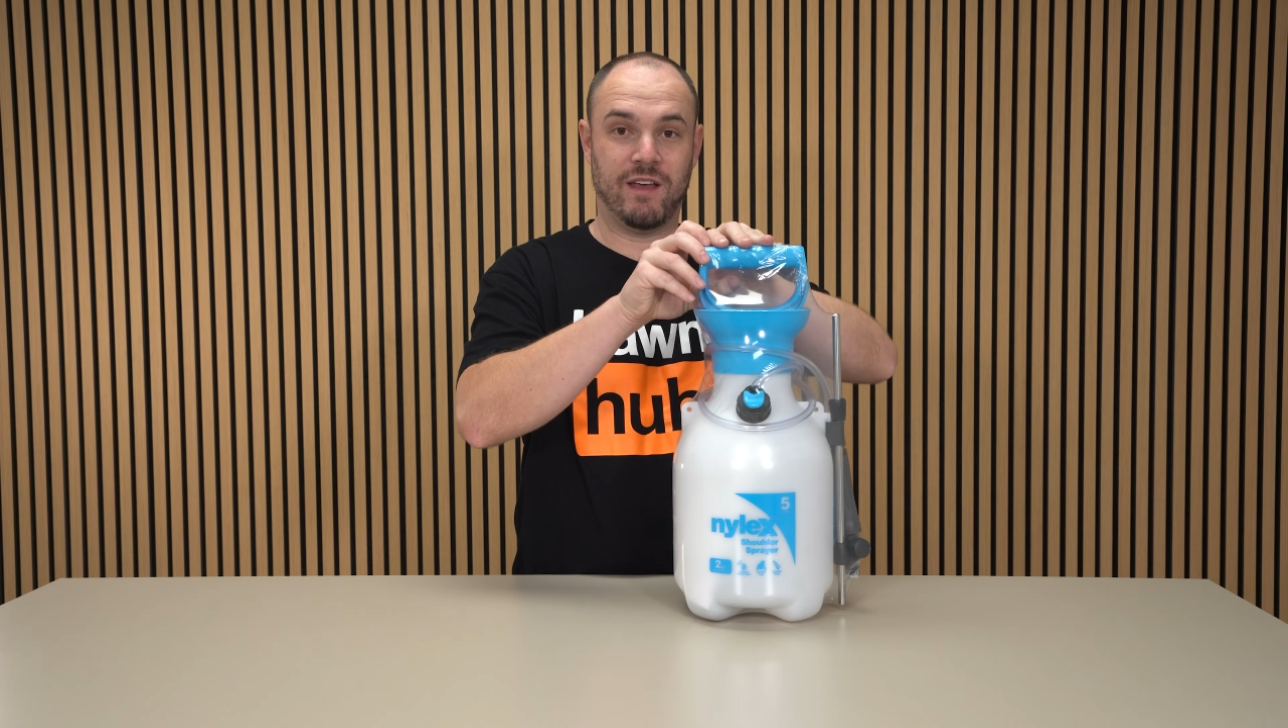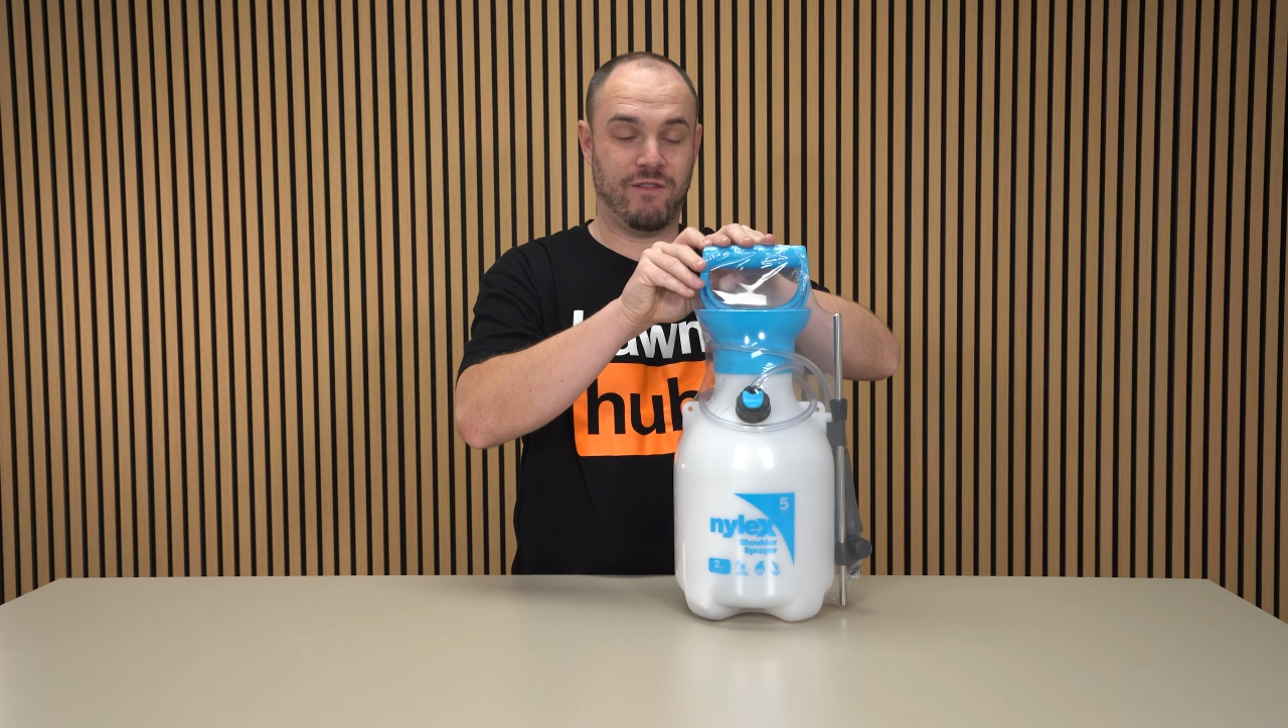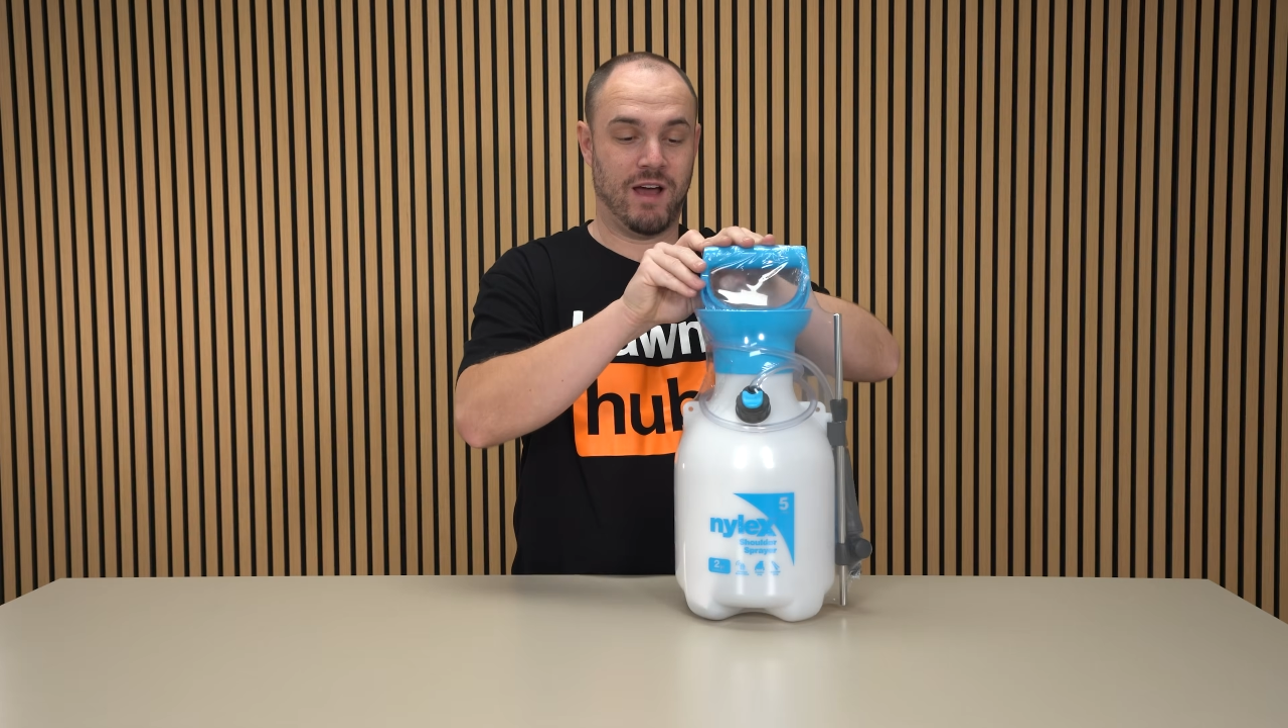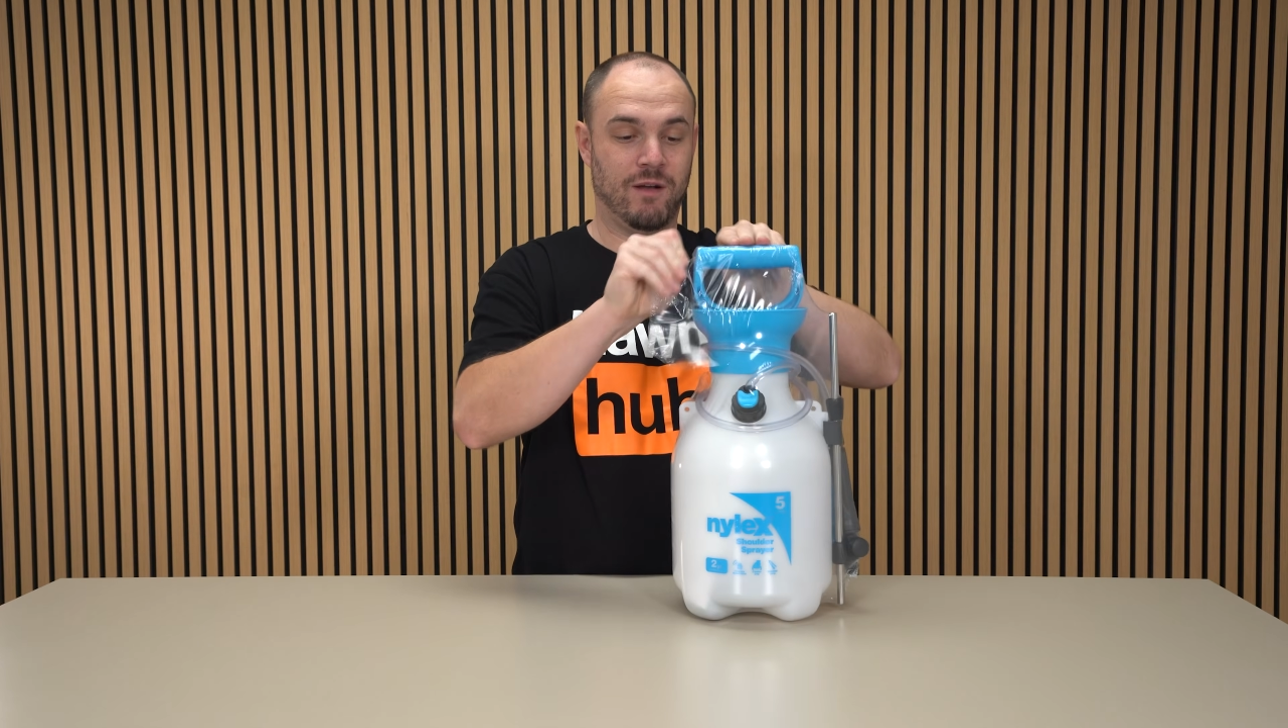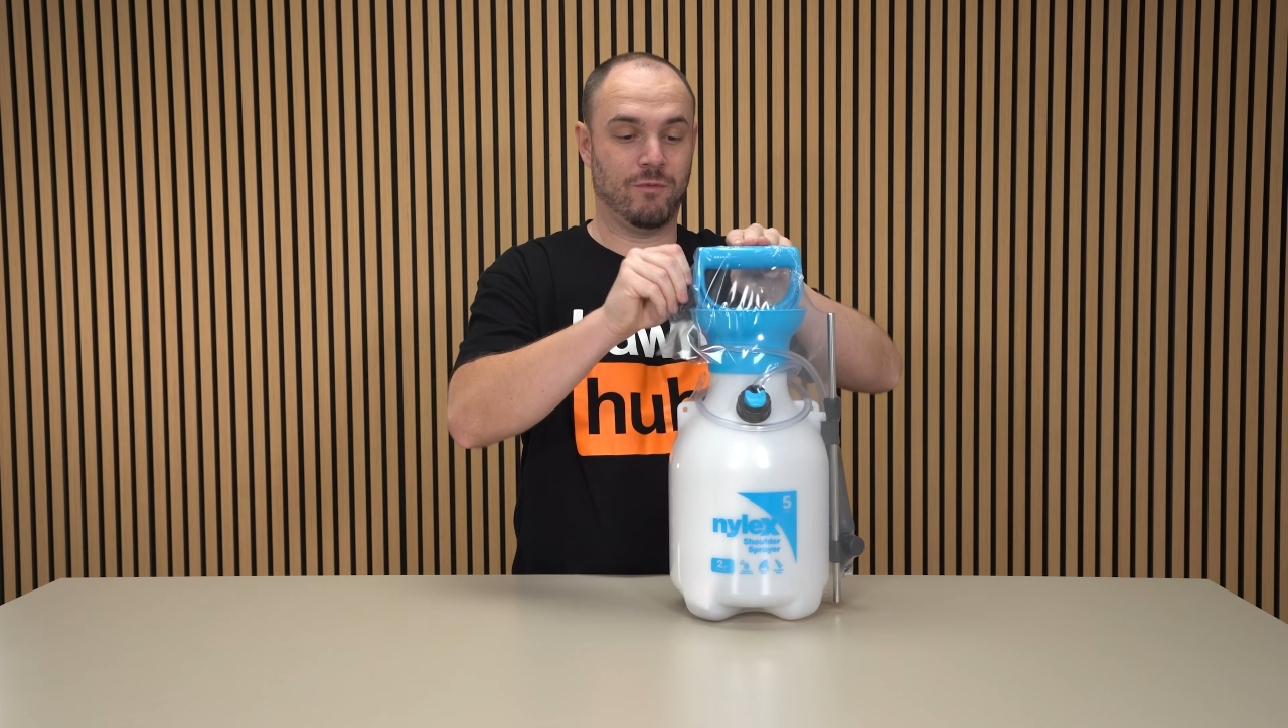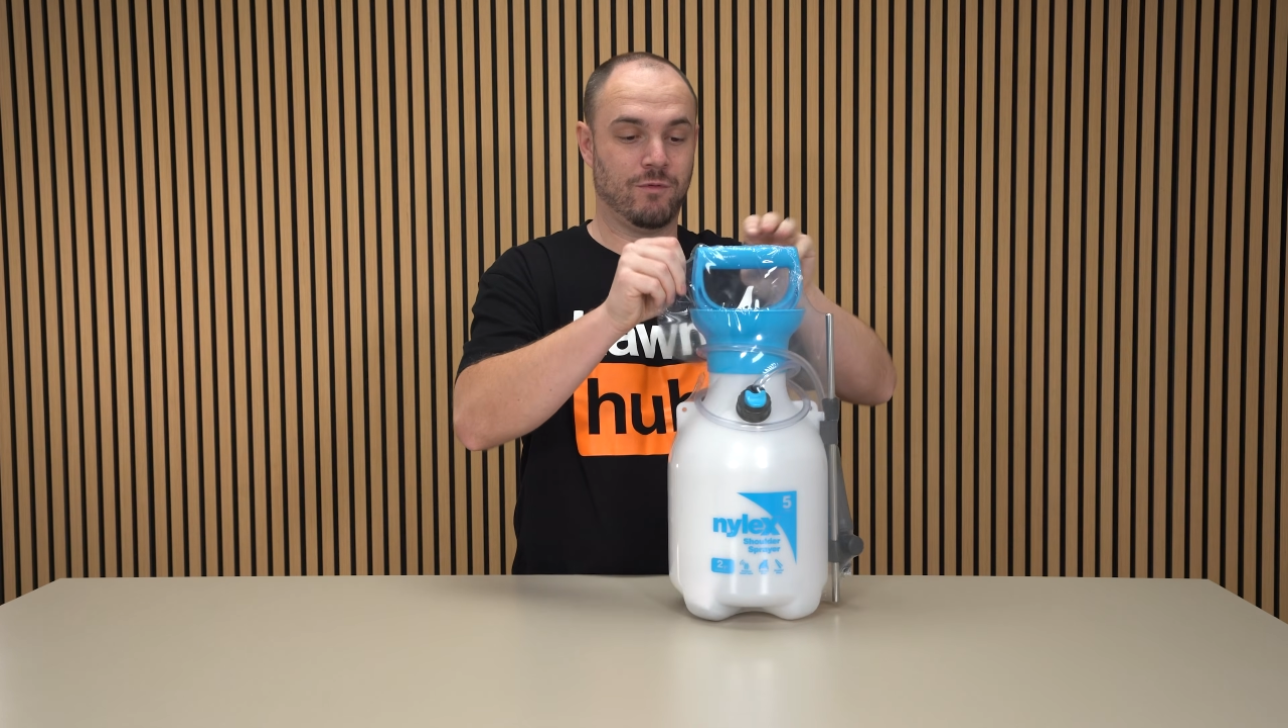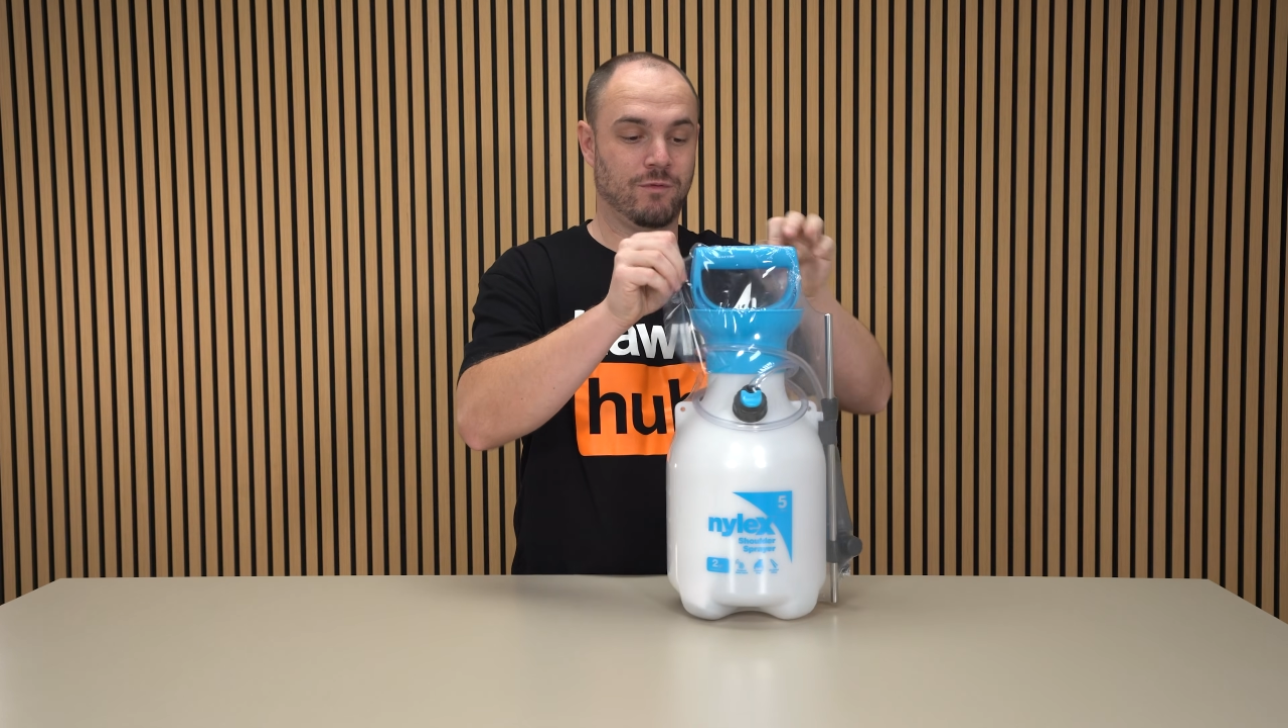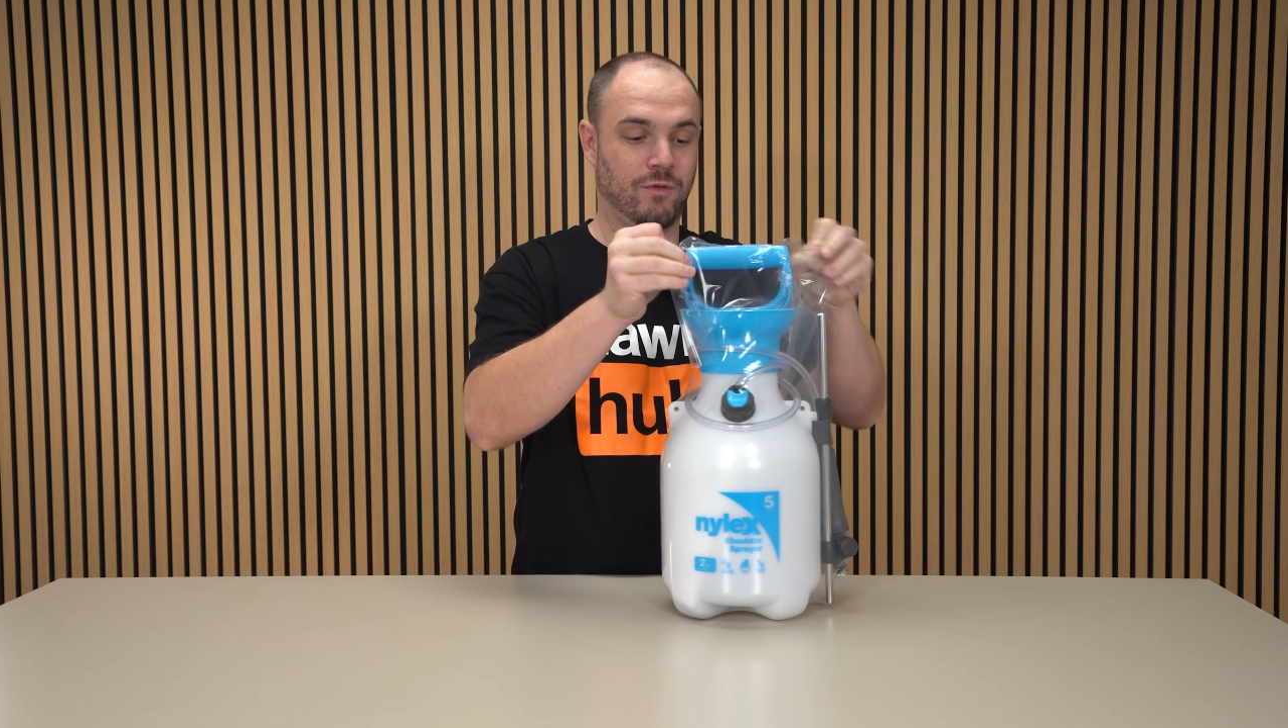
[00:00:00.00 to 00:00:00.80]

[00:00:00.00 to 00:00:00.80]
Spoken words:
available